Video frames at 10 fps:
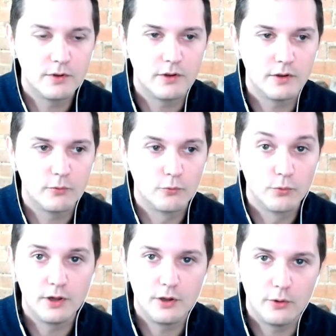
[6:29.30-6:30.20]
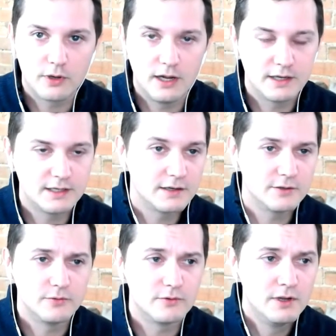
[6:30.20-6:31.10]
really old contacts who
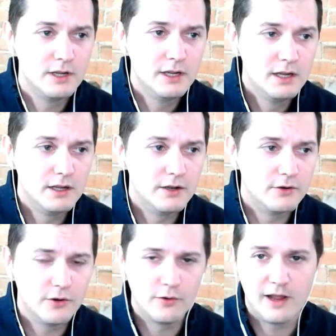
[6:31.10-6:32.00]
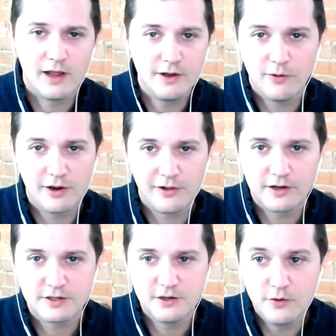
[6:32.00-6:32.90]
don't have any
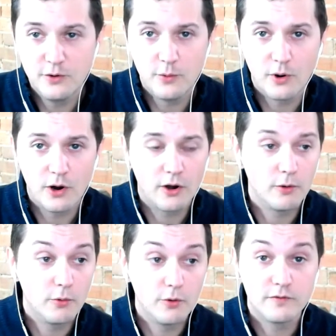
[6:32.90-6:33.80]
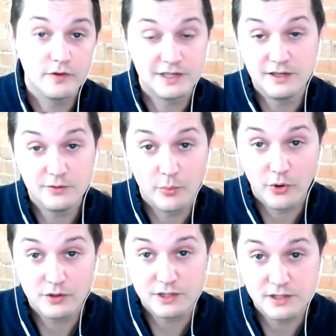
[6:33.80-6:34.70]
recollection of who you are, or if you send to a
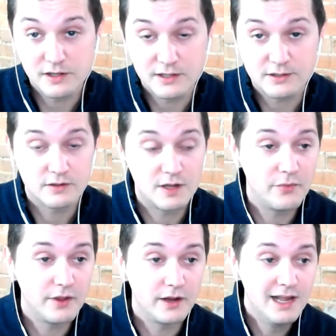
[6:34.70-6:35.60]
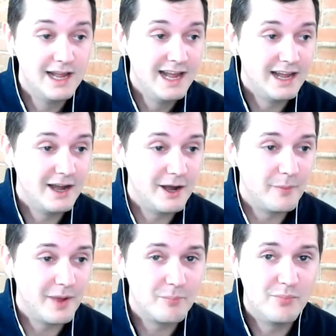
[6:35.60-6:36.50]
purchase list or something.
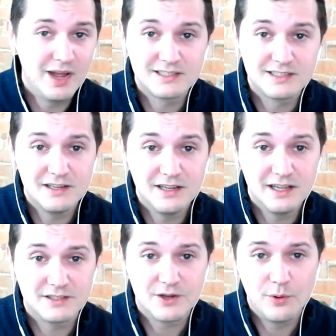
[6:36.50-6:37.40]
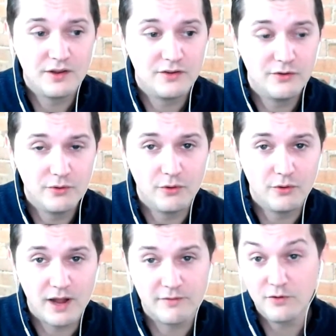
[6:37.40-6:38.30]
At best, it's going to
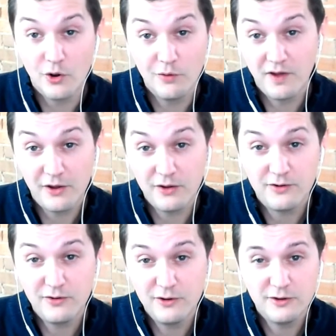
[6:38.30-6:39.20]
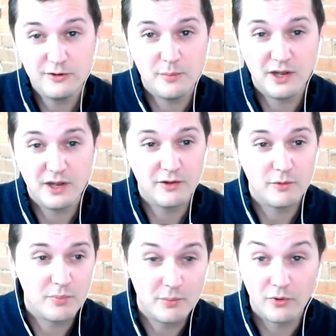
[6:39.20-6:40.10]
have no value to you. I mean,
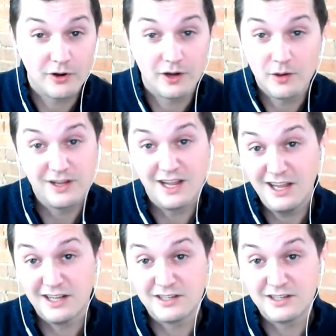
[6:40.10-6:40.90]
people aren't going to be engaged,